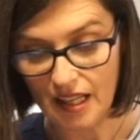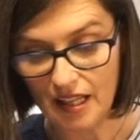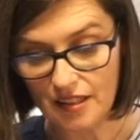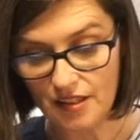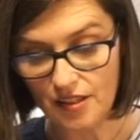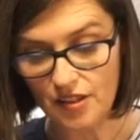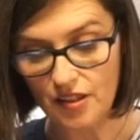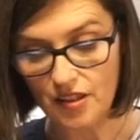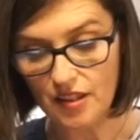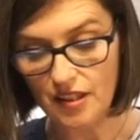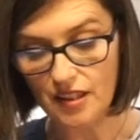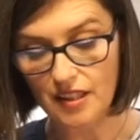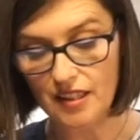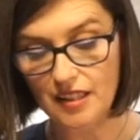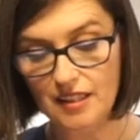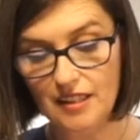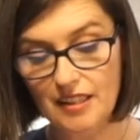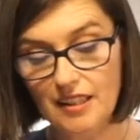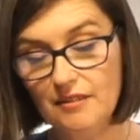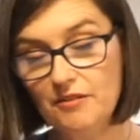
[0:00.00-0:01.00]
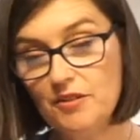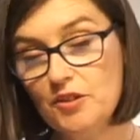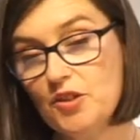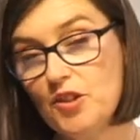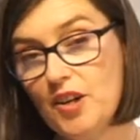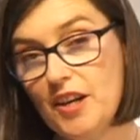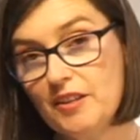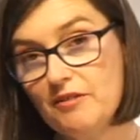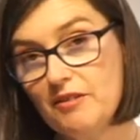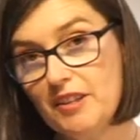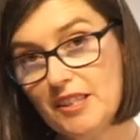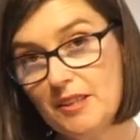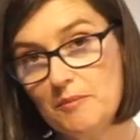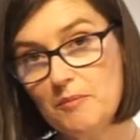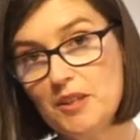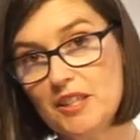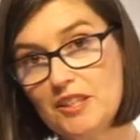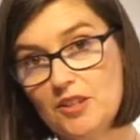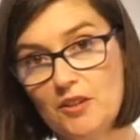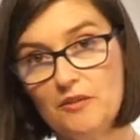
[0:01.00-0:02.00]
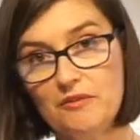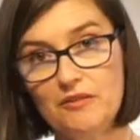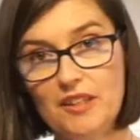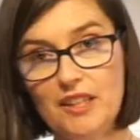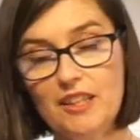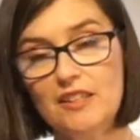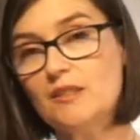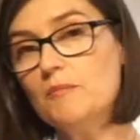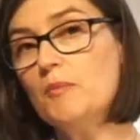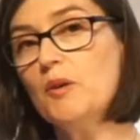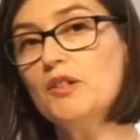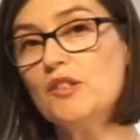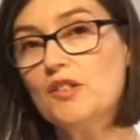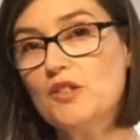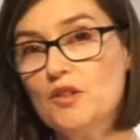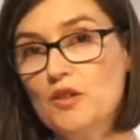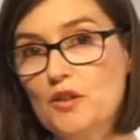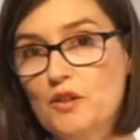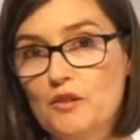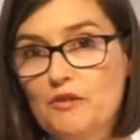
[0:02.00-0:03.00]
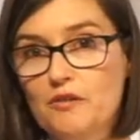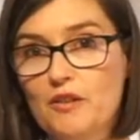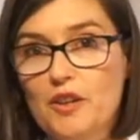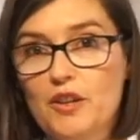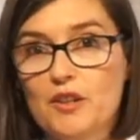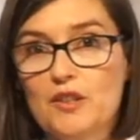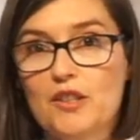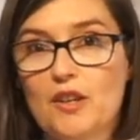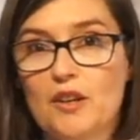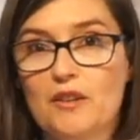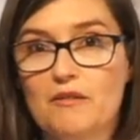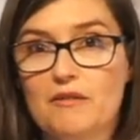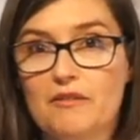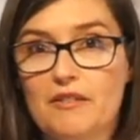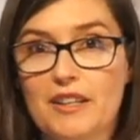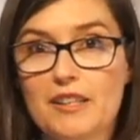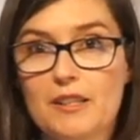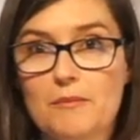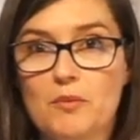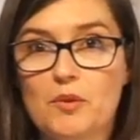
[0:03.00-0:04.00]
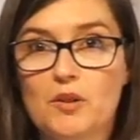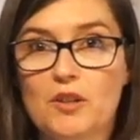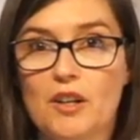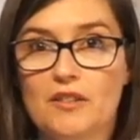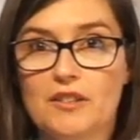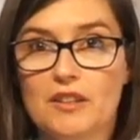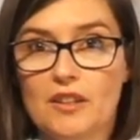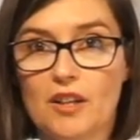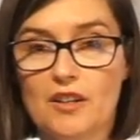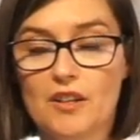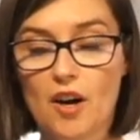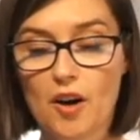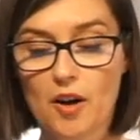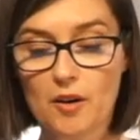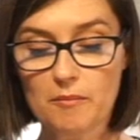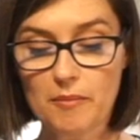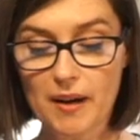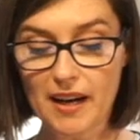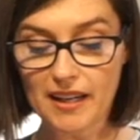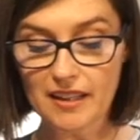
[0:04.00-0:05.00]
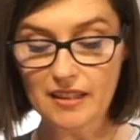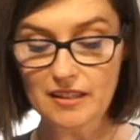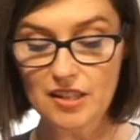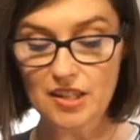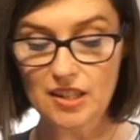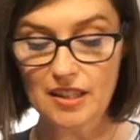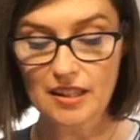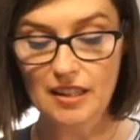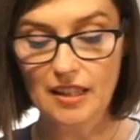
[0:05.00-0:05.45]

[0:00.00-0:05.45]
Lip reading: So if you try the recipe, don't forget to post your photos on Facebook on the Learn at Home page.